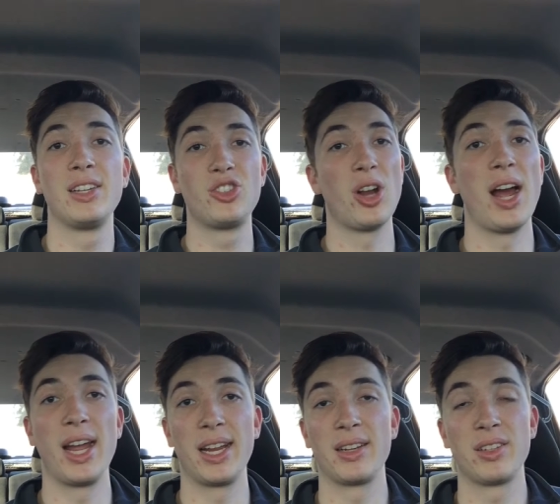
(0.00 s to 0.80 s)

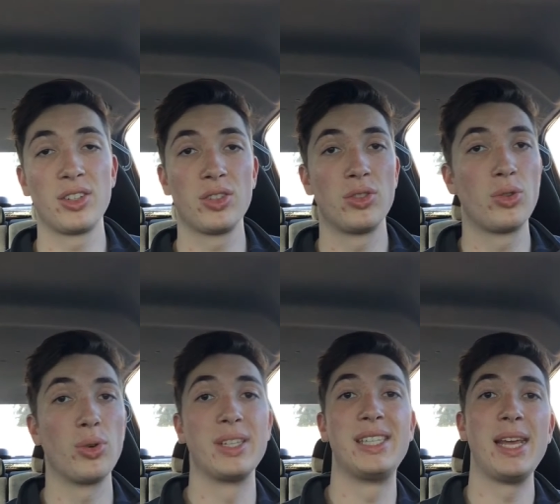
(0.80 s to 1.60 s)
trying,
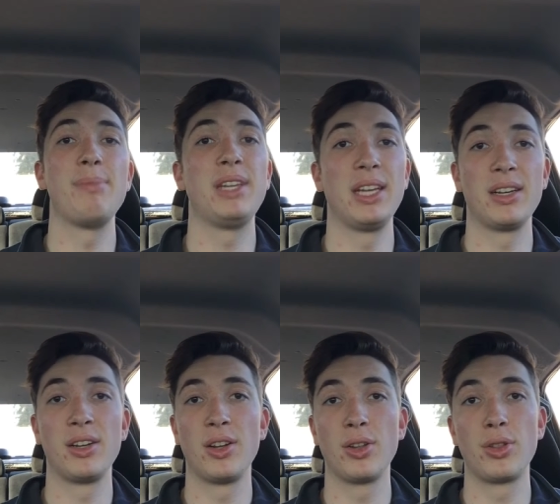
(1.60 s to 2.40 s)
through attempting,
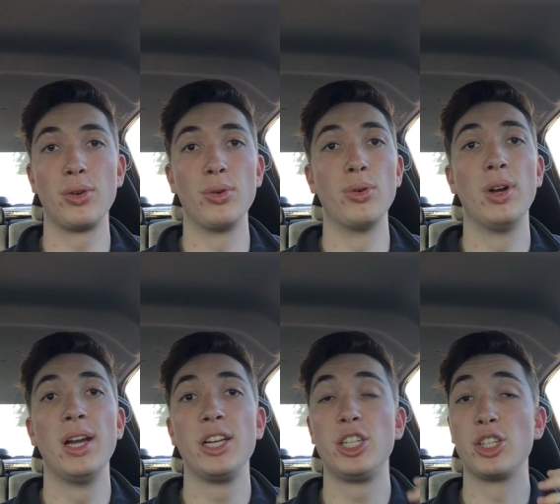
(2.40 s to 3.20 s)
through
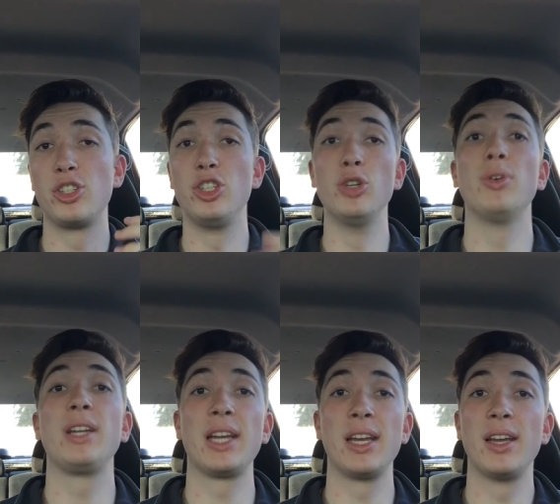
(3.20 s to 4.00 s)
just
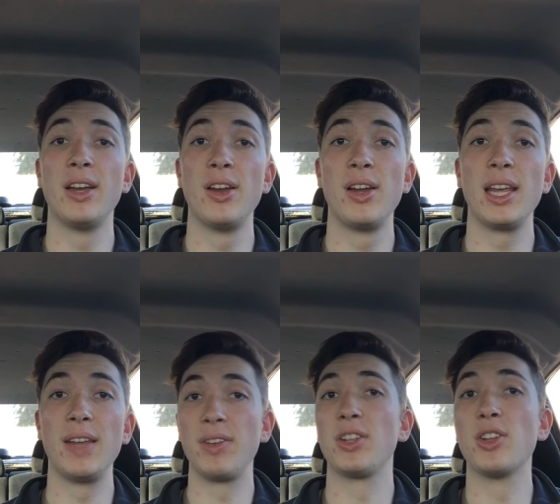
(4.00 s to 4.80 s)
doing it,
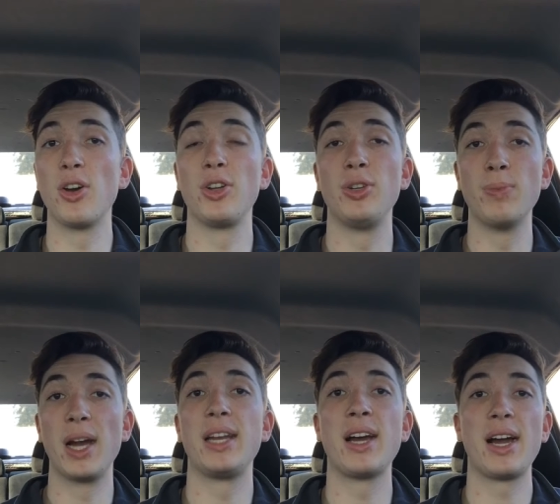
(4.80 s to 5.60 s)
even though you
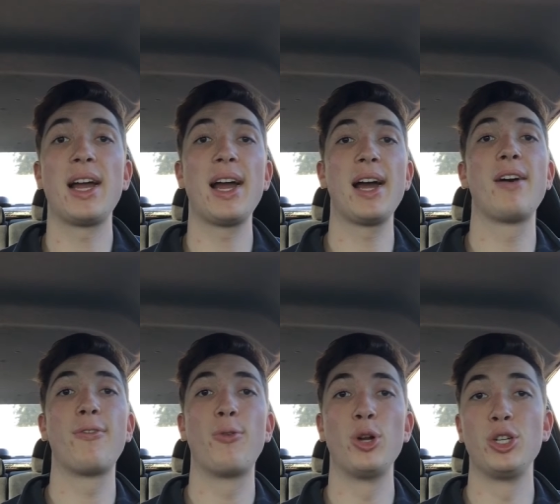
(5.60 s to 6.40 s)
might not
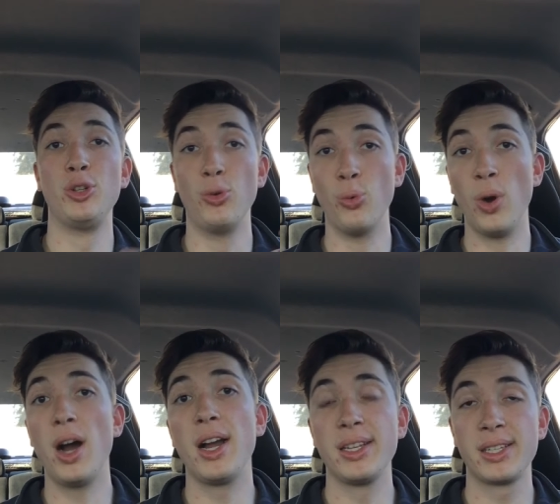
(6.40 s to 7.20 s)
have what you
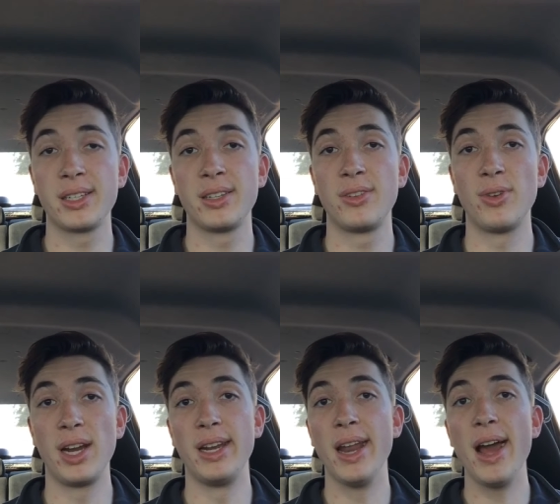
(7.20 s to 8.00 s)
want
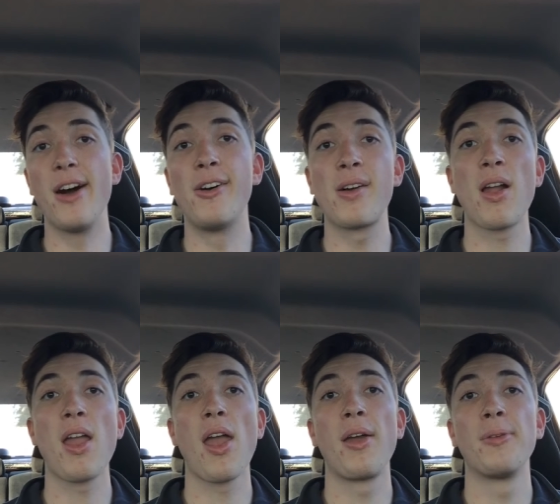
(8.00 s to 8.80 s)
right now,
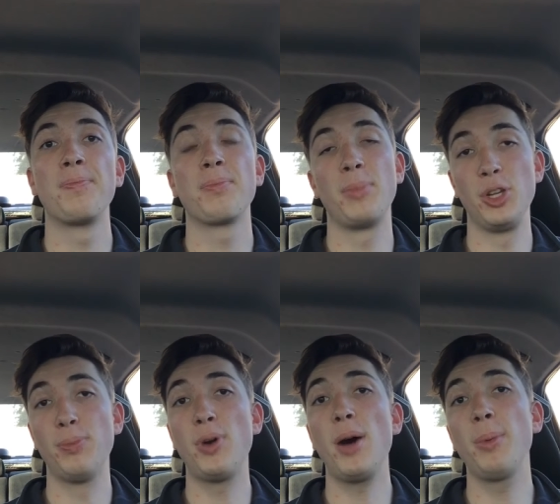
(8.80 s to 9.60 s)
but
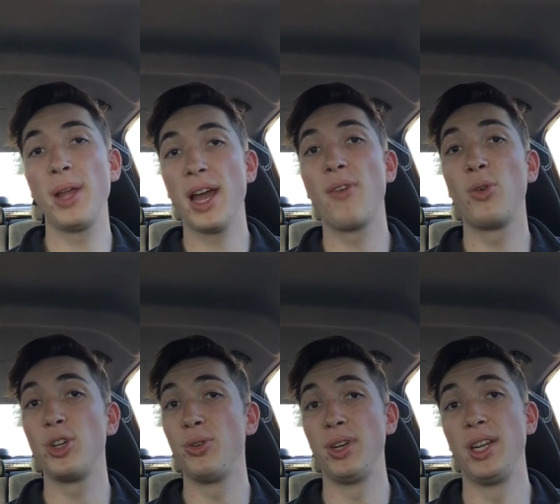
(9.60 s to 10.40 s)
you probably have
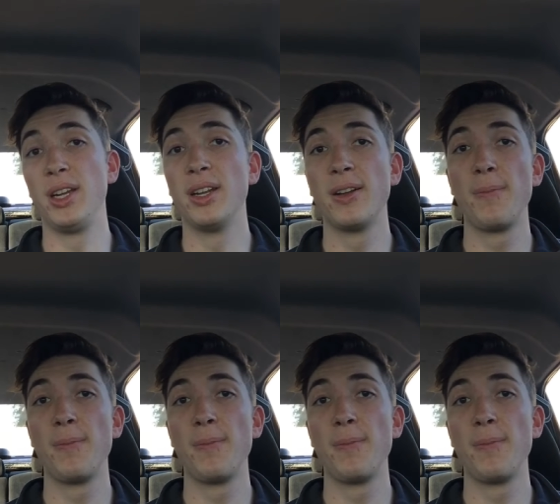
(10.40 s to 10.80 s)
what you need.